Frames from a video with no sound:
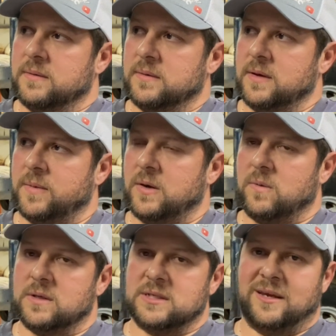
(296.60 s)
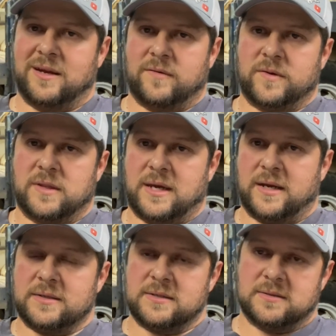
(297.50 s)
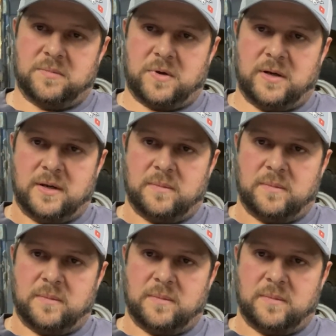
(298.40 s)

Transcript: about what to get after that. Probably gonna